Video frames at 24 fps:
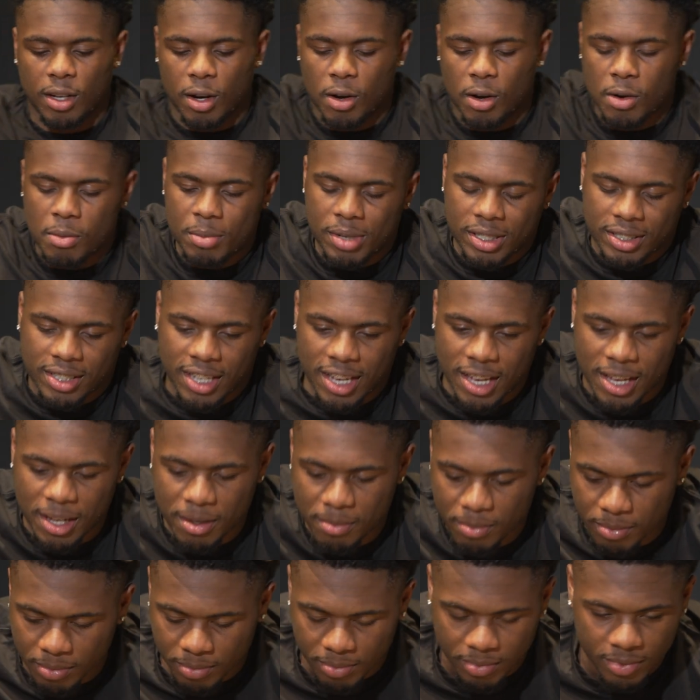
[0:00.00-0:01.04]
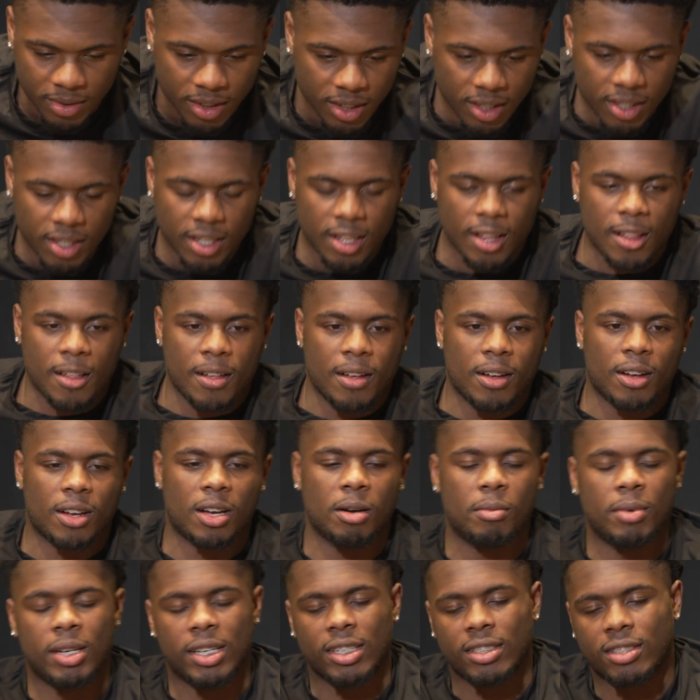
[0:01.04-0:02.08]
Ole Miss game,
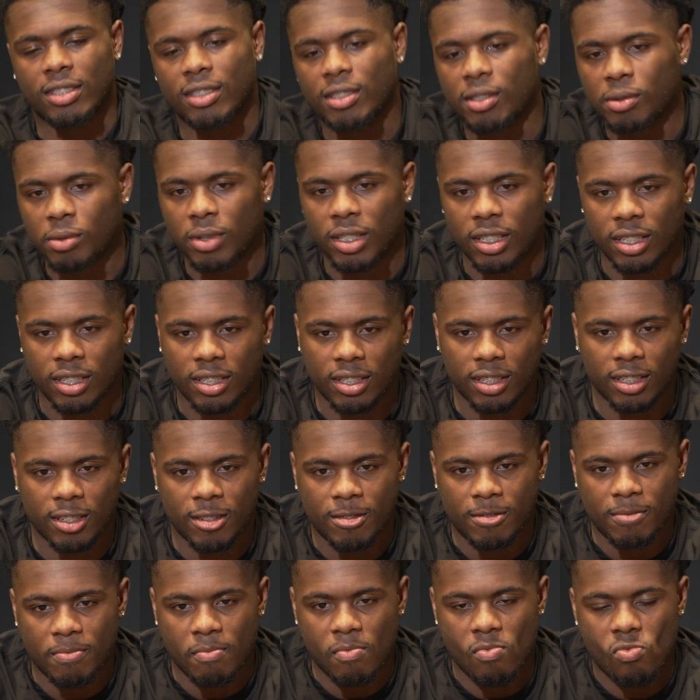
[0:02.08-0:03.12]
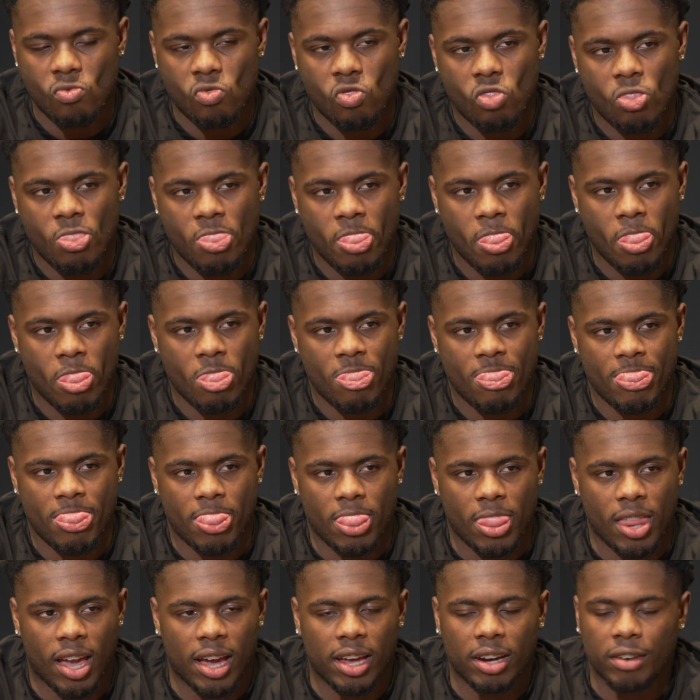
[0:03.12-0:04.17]
coming into the week,
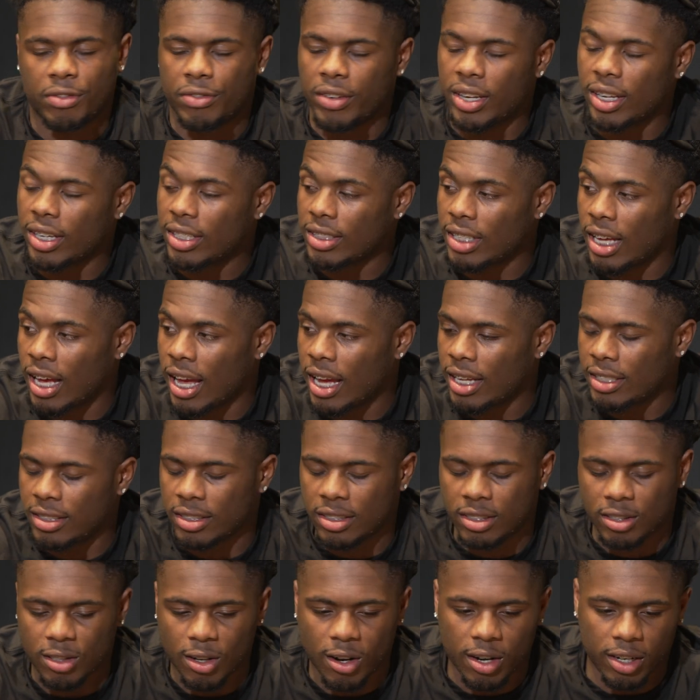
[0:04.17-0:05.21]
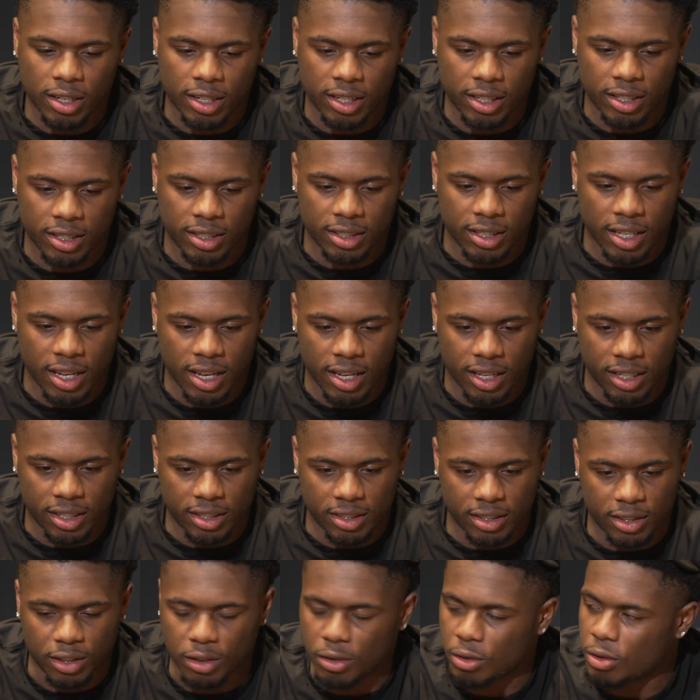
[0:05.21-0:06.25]
I had a feeling because I had just started getting,
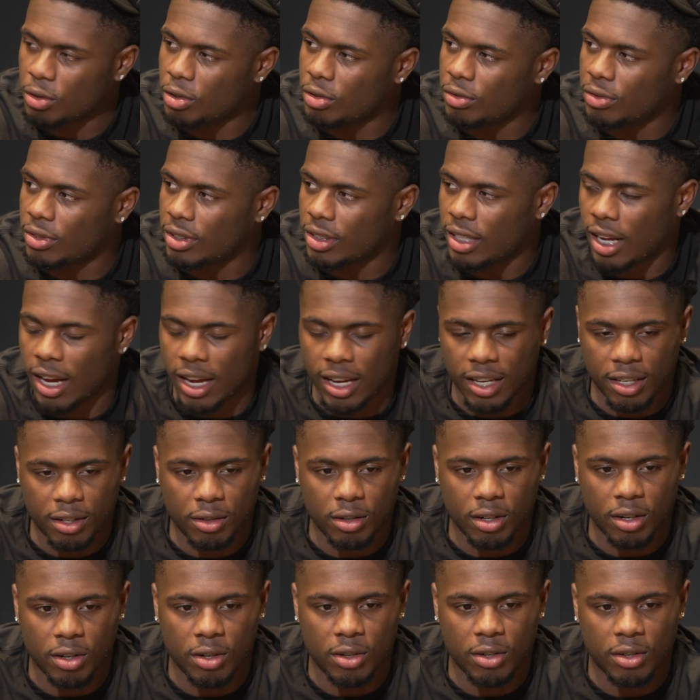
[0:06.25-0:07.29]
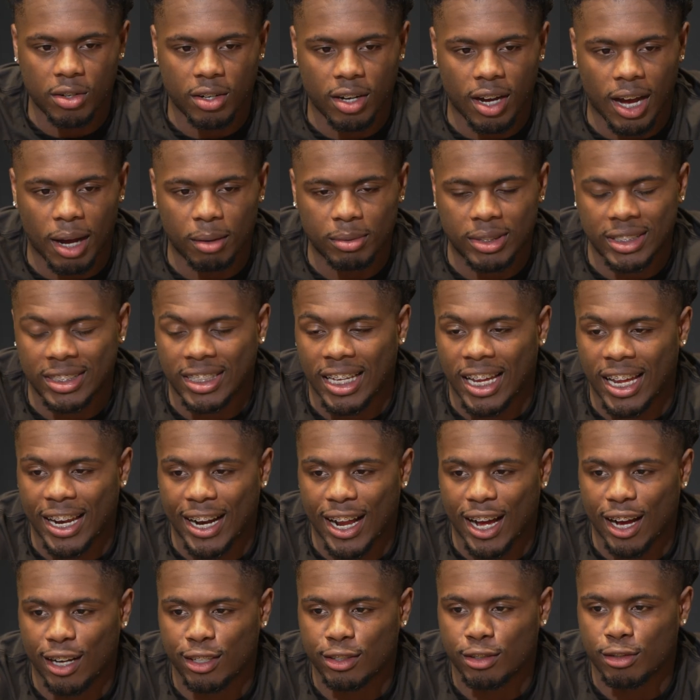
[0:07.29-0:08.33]
like, the groove of, like, you know, I just got out of
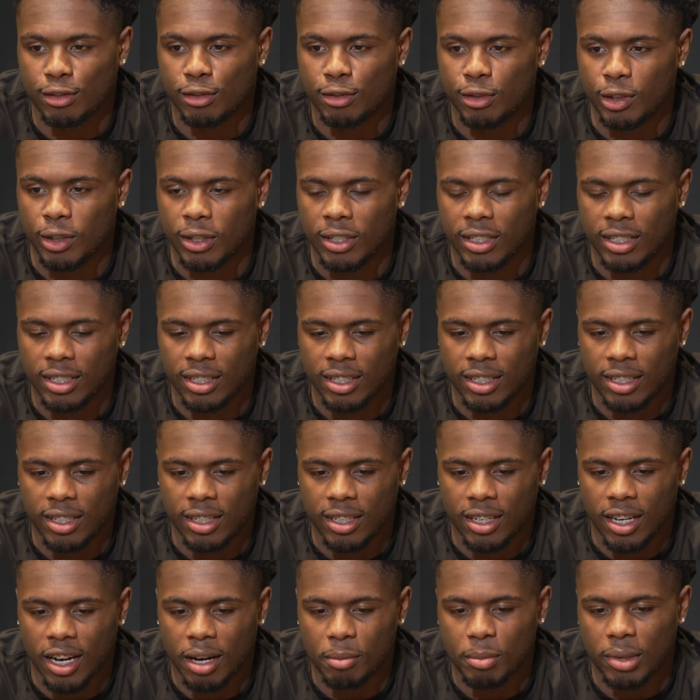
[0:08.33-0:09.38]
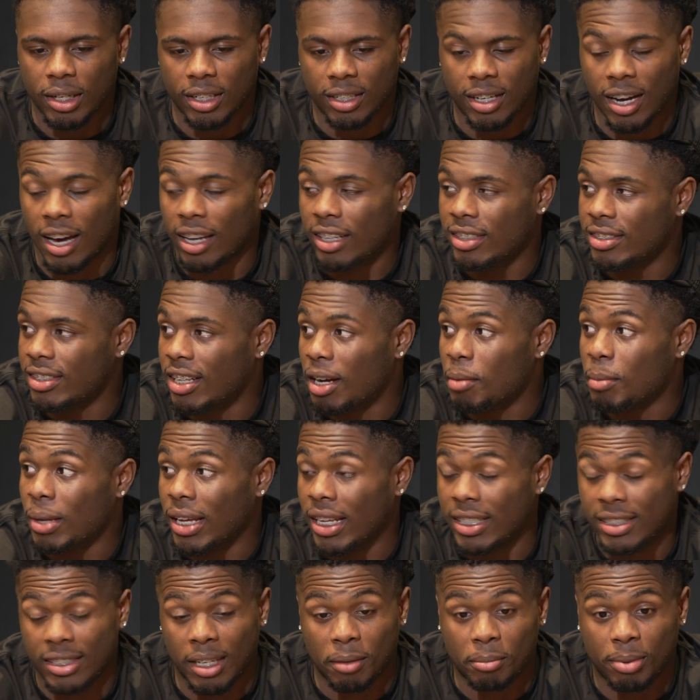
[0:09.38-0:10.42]
high school. I'm in college now.
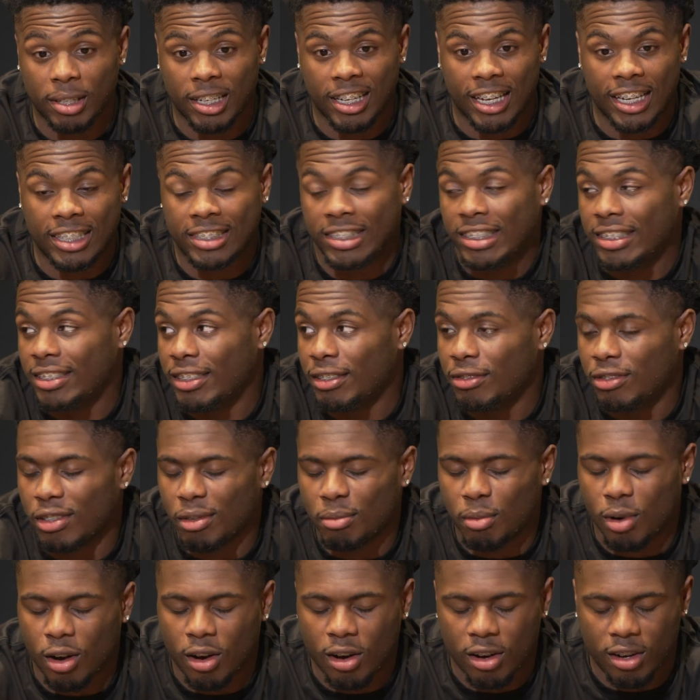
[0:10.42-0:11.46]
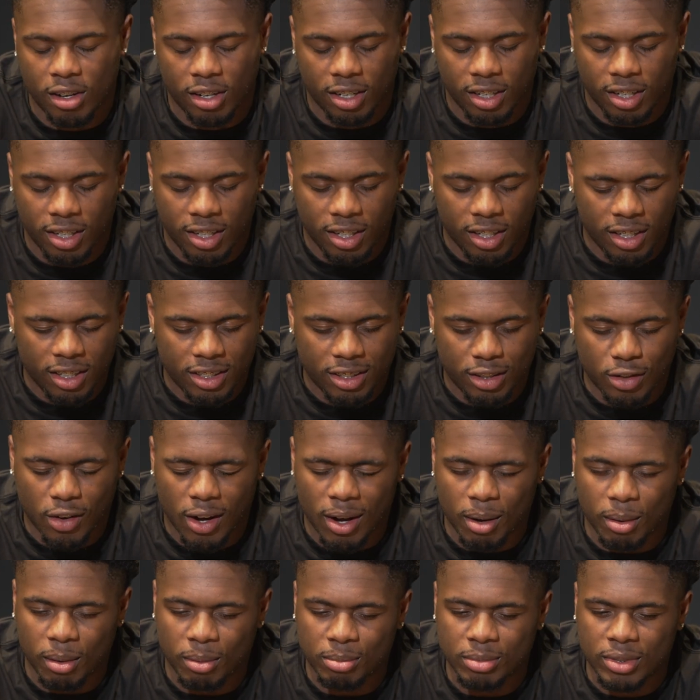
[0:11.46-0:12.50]
I'm playing SEC football. So
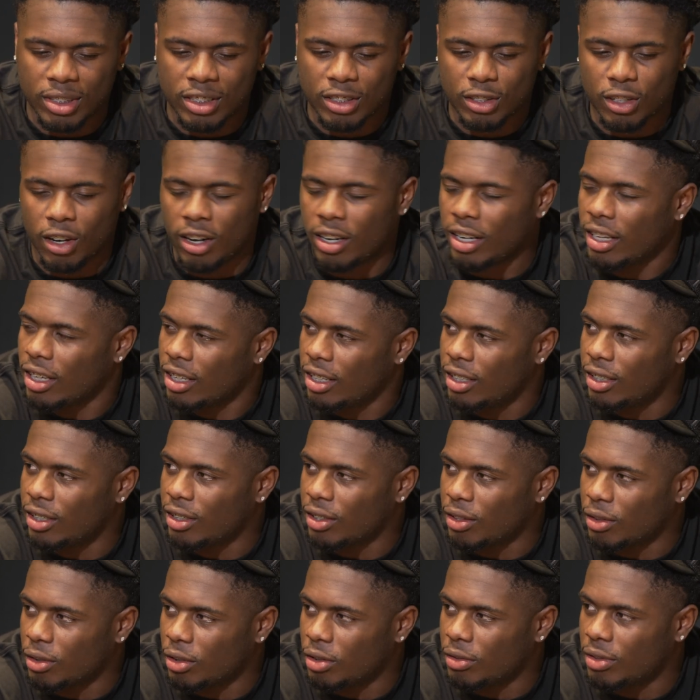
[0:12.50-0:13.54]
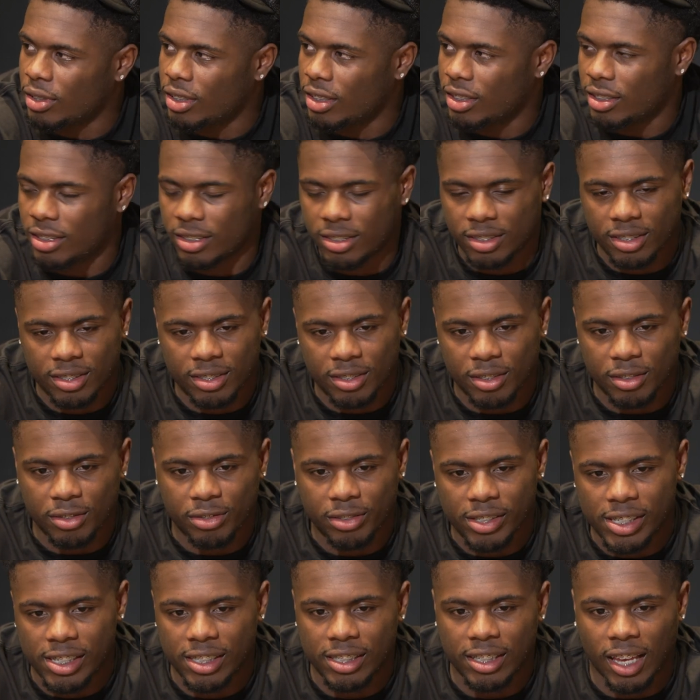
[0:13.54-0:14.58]
I'm just starting to get in the groove of the
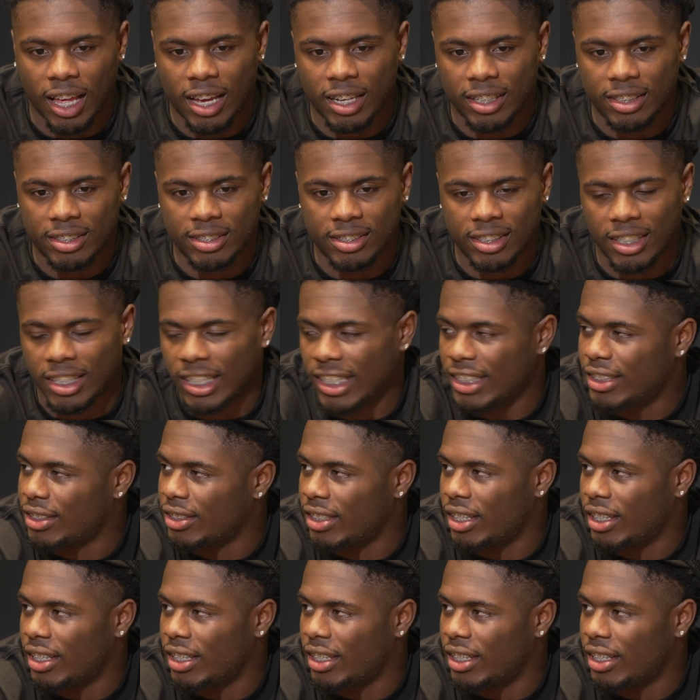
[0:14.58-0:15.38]
feeling, like, the hits